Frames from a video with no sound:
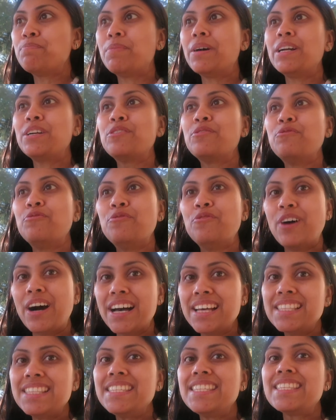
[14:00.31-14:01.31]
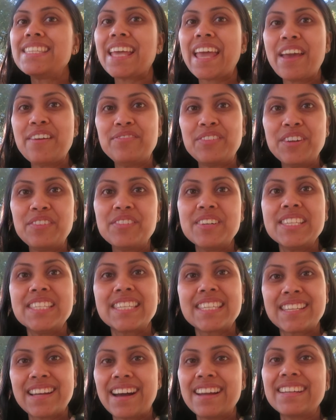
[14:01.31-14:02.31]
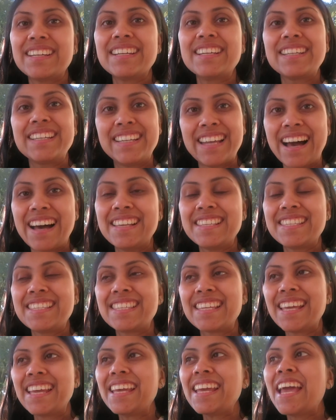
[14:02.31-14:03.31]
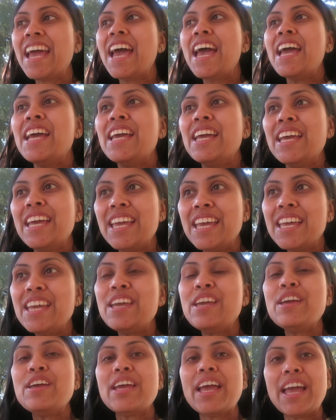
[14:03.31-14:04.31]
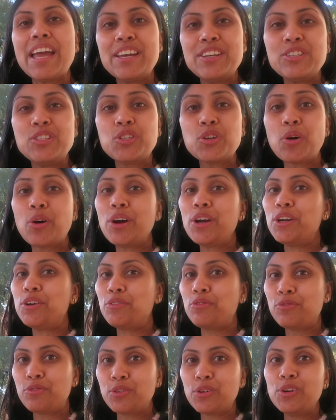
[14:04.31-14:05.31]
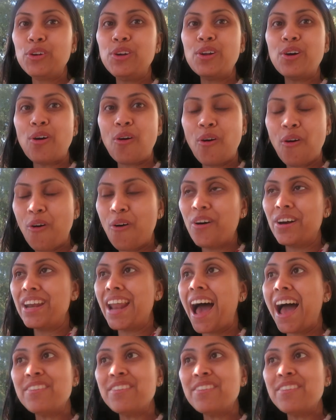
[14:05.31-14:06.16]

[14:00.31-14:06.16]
But once everyone started dancing, he enjoyed full on.